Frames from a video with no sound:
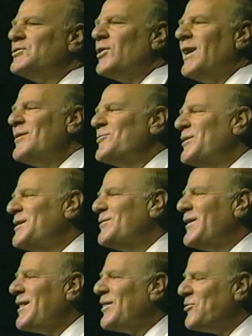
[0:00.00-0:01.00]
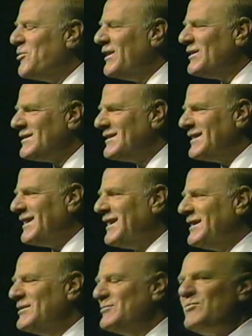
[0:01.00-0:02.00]
try and reinvent the wheel
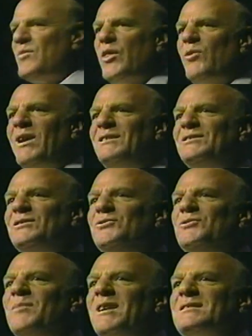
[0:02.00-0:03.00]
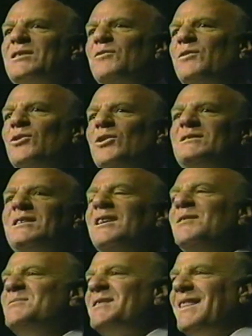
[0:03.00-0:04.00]
today, though I delude myself at all
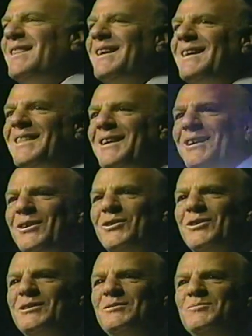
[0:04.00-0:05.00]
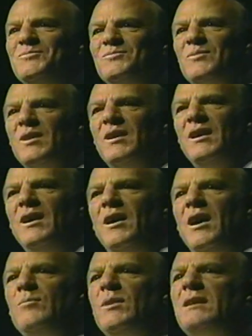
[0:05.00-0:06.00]
times to think that I could.
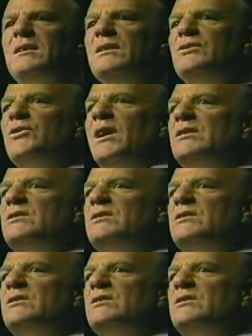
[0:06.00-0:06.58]
I'm not going to try to